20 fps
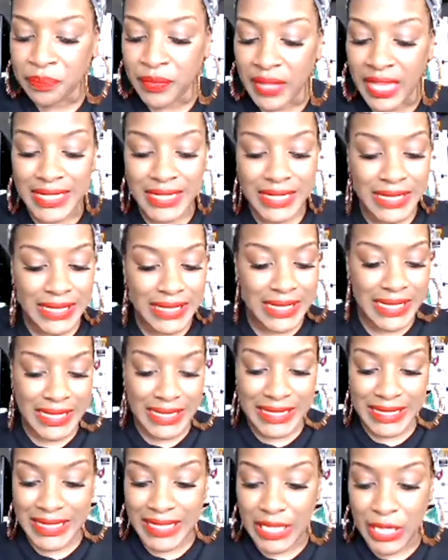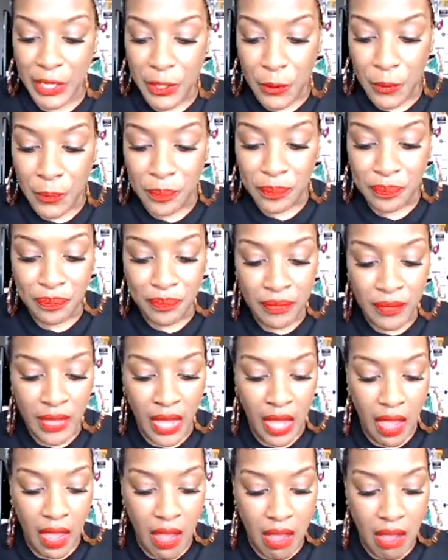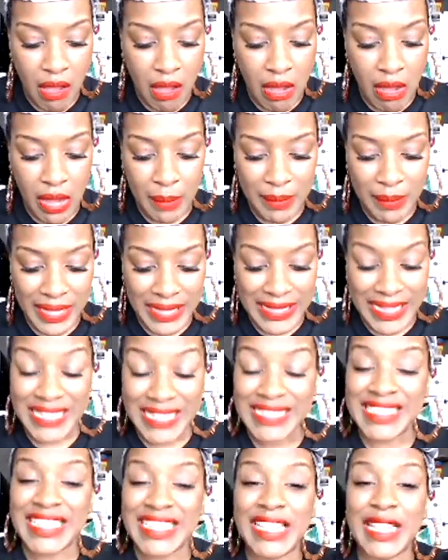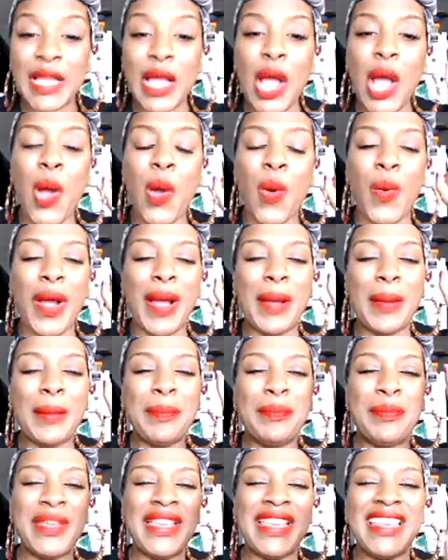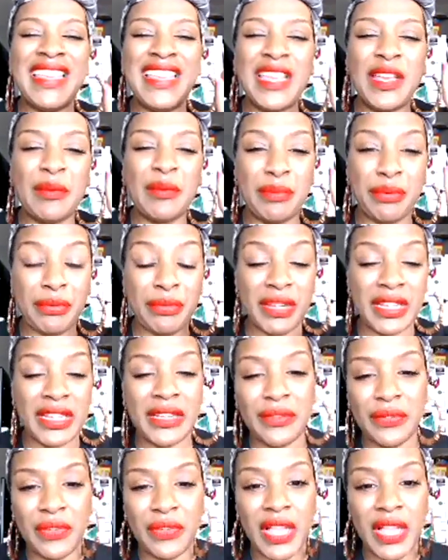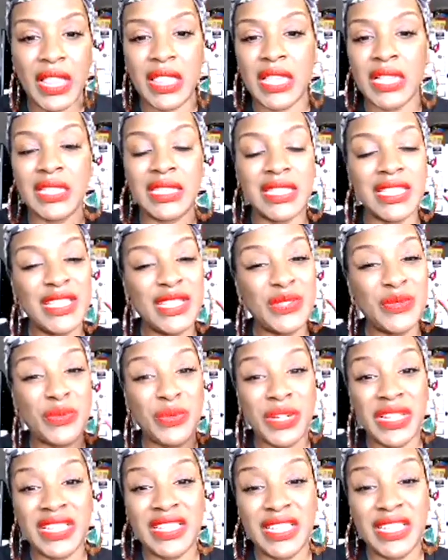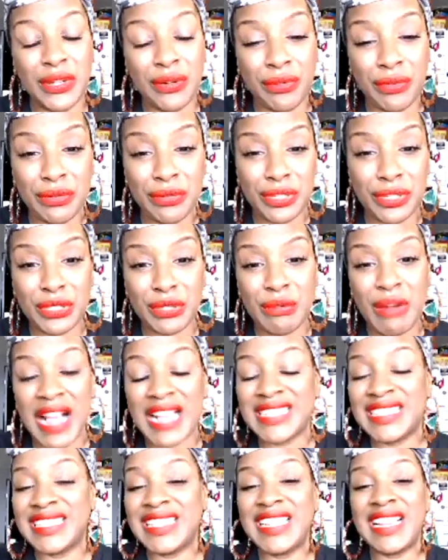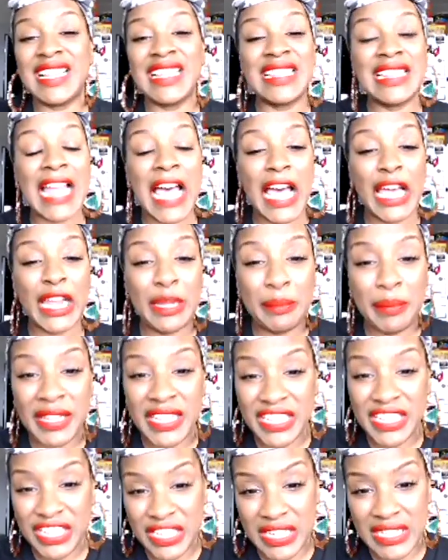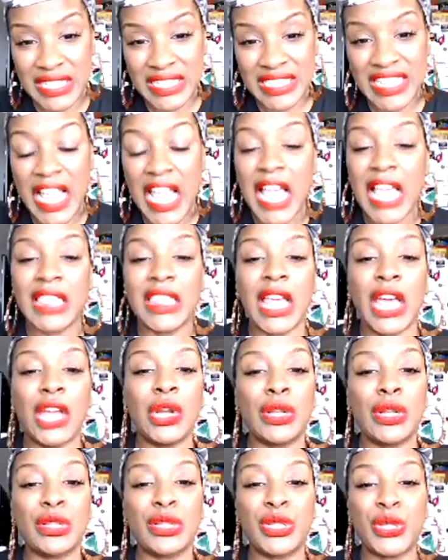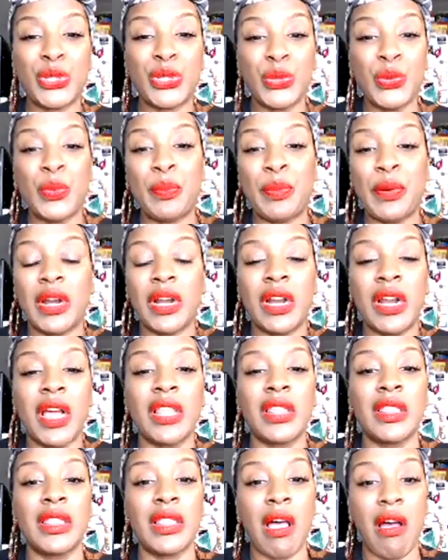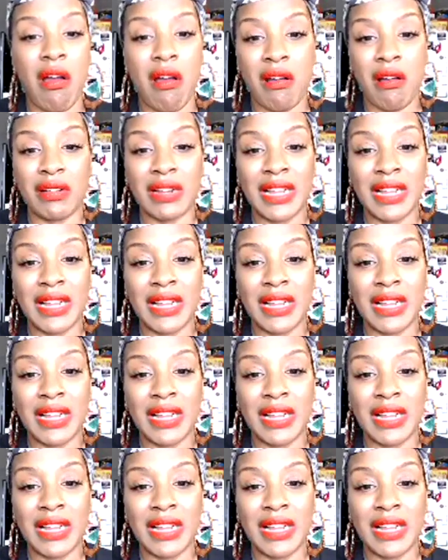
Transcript: and she's good to go. Let's see. Oh, be brief. This is really crucial. I see a lot of pitches that are super long.